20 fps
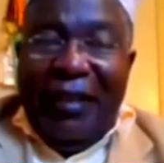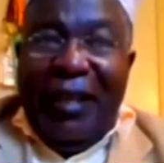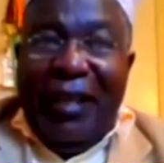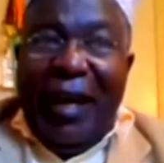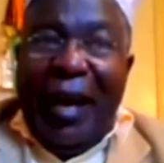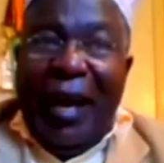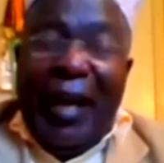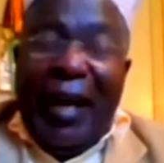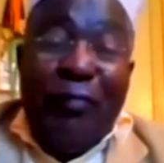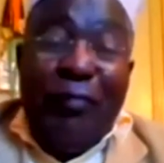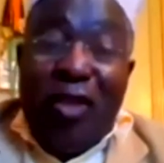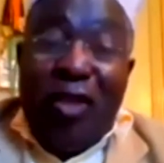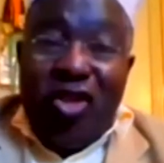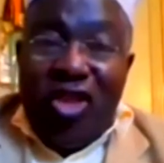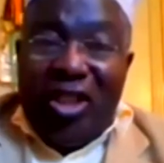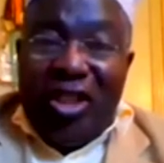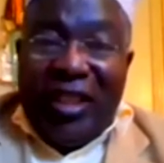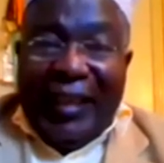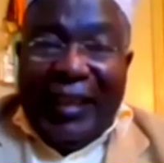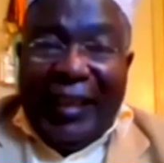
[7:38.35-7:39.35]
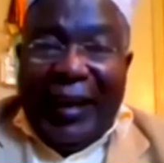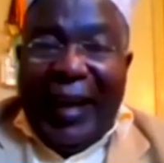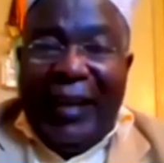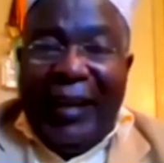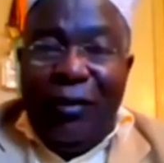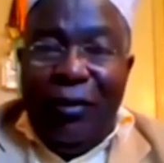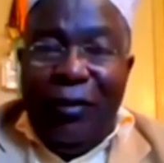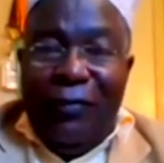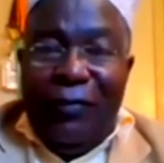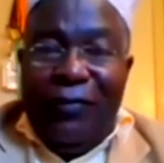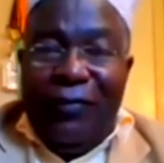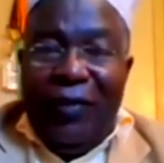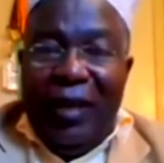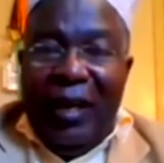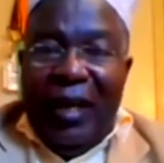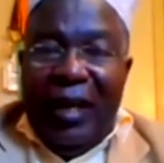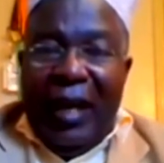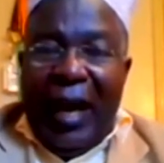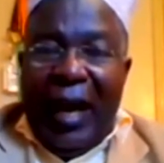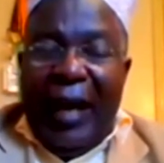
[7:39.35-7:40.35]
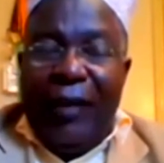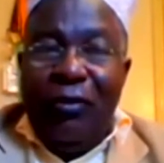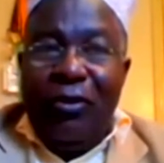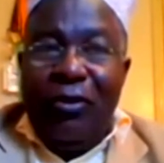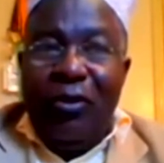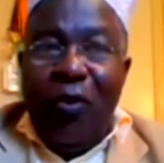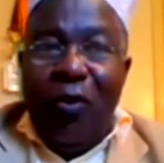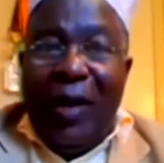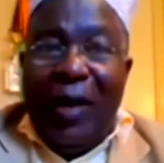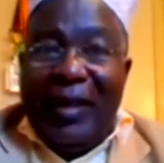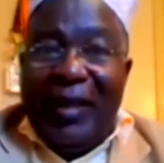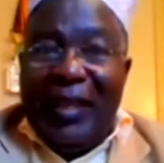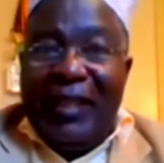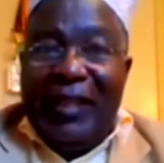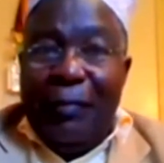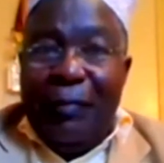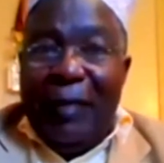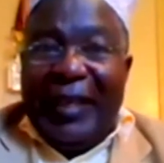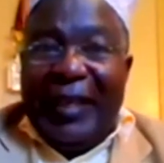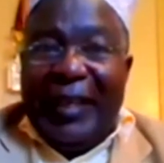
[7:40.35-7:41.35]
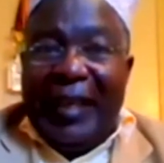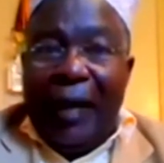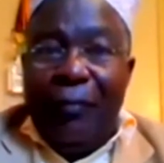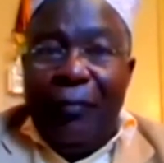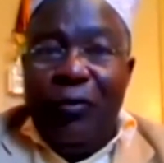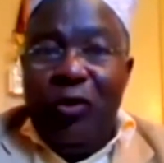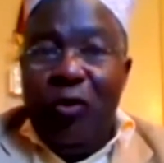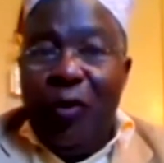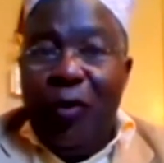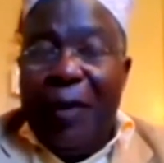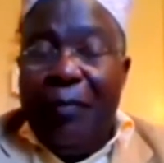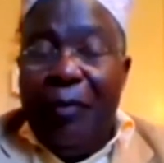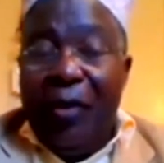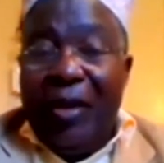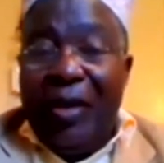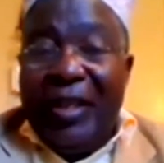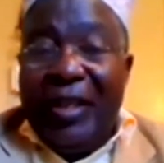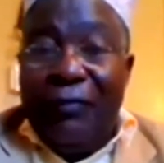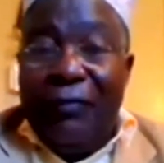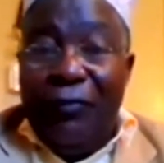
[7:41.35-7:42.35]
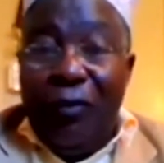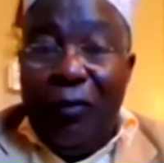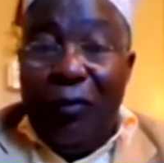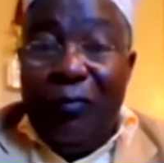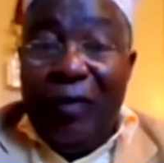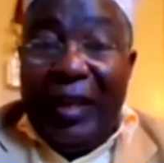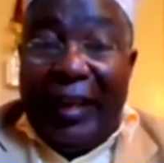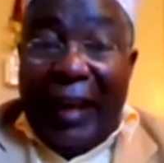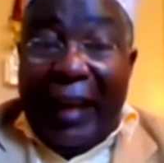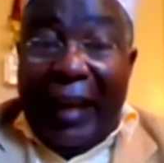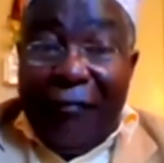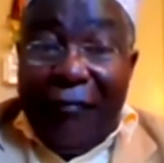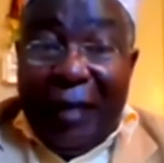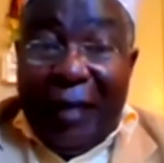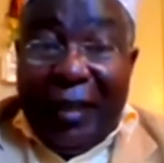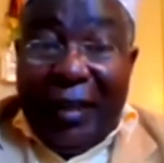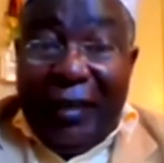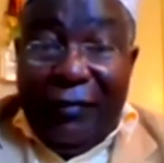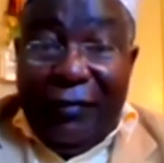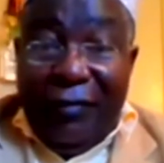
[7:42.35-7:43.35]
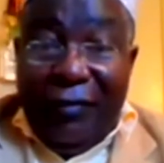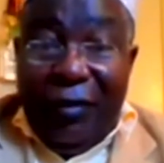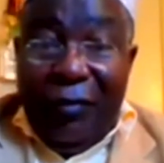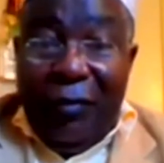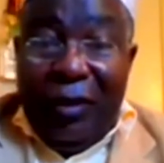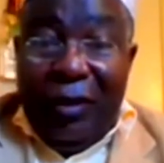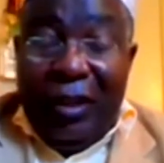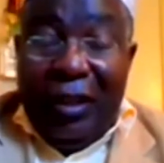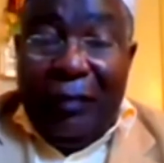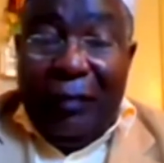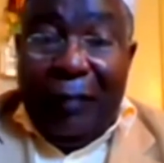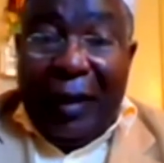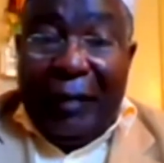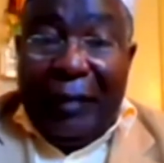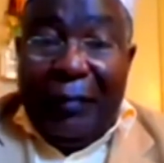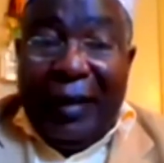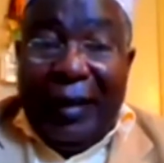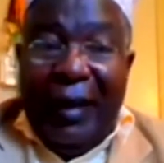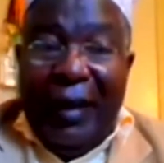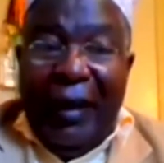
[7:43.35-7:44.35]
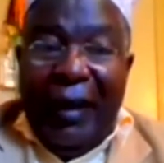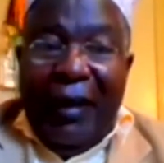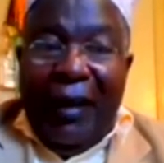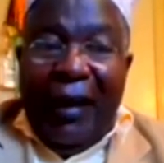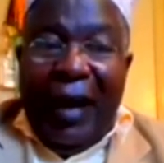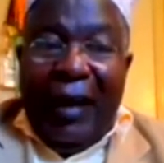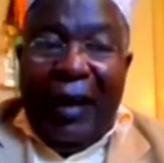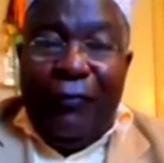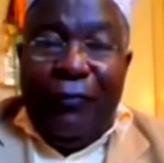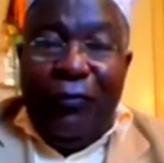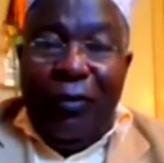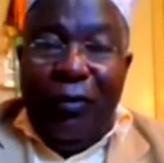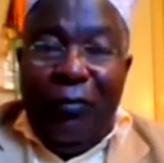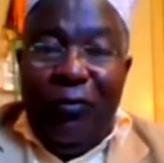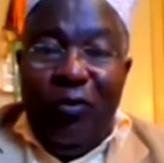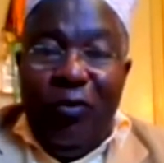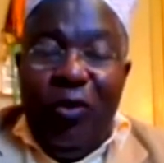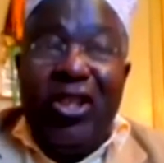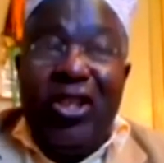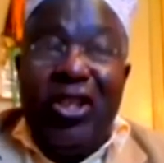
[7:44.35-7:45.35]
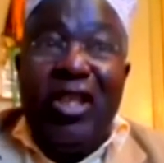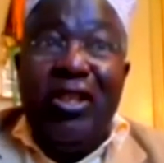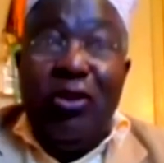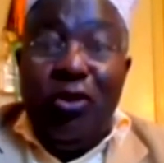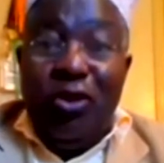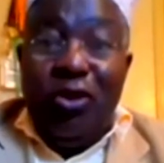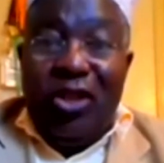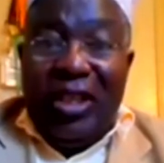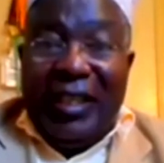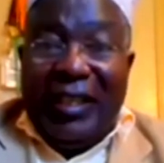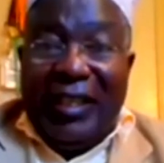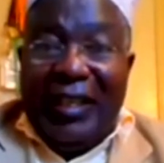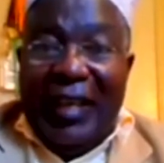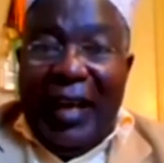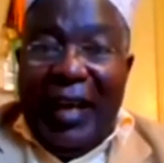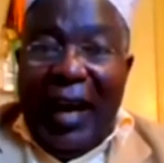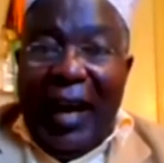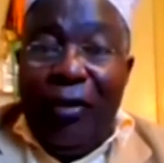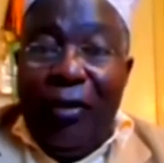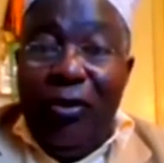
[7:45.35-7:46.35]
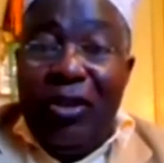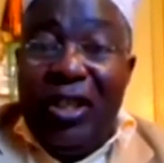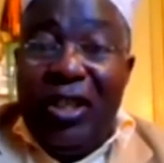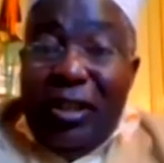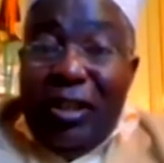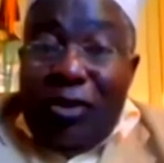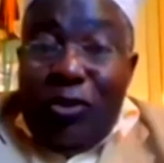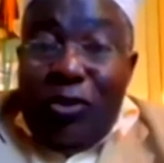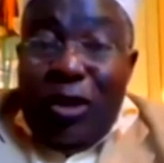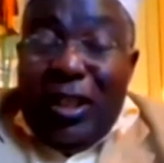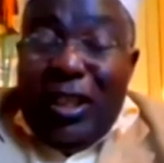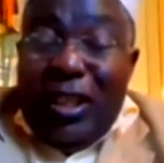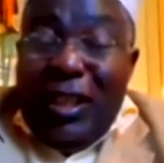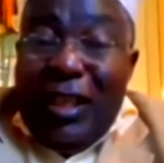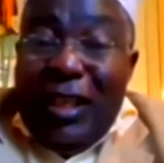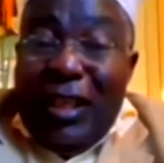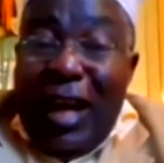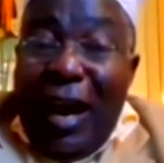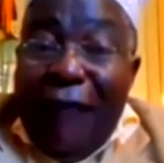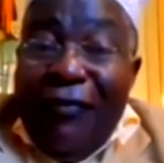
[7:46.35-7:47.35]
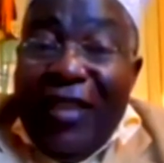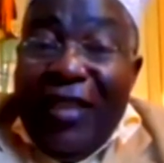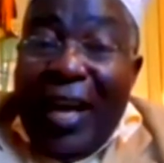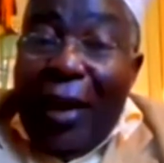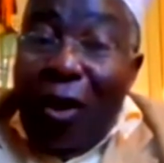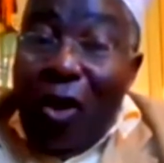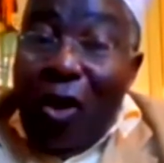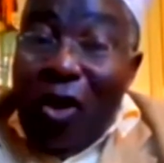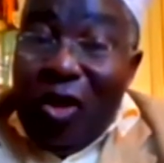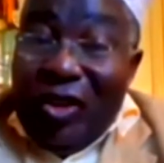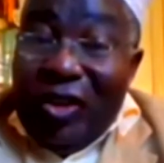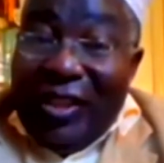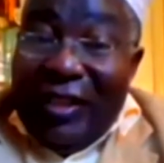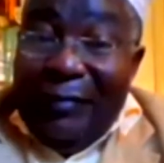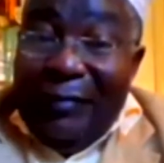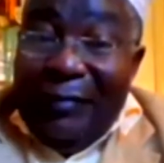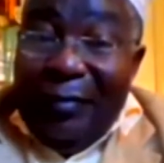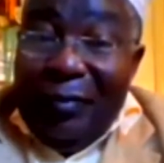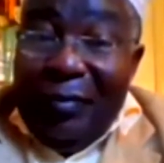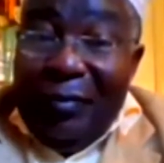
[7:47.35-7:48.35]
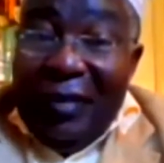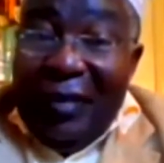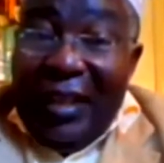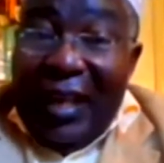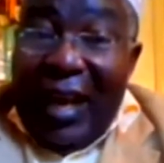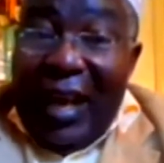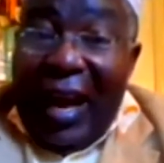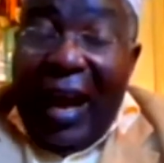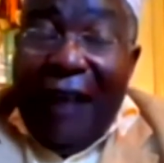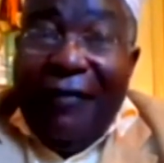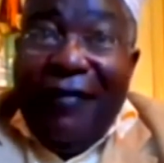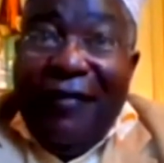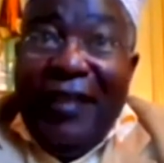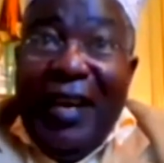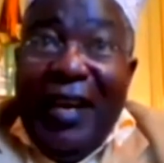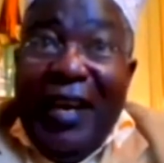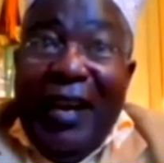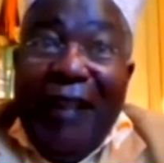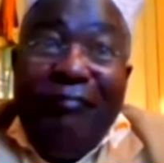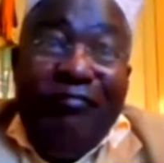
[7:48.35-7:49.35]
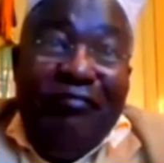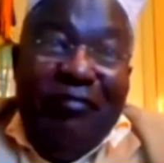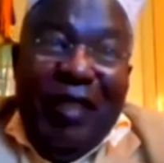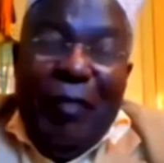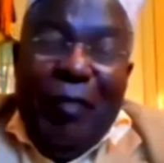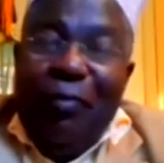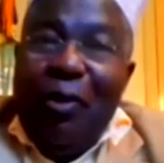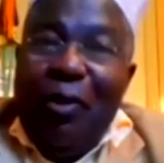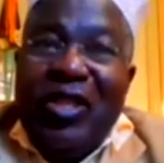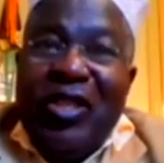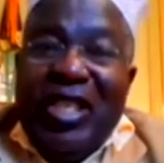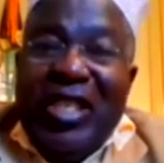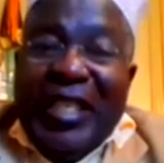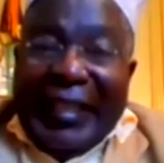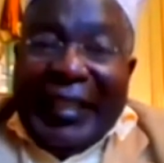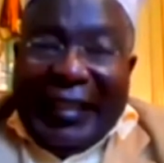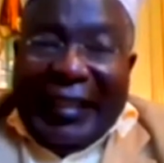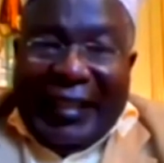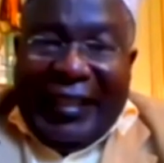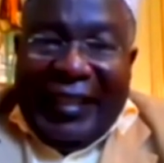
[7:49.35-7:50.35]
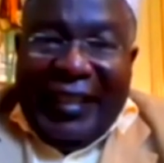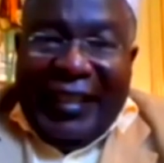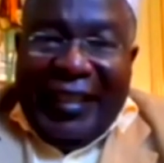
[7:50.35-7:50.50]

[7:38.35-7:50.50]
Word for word: administration kind of and also where does the money come do we borrow it from the government which department and from which institutions and those institutions have their laws have their procedures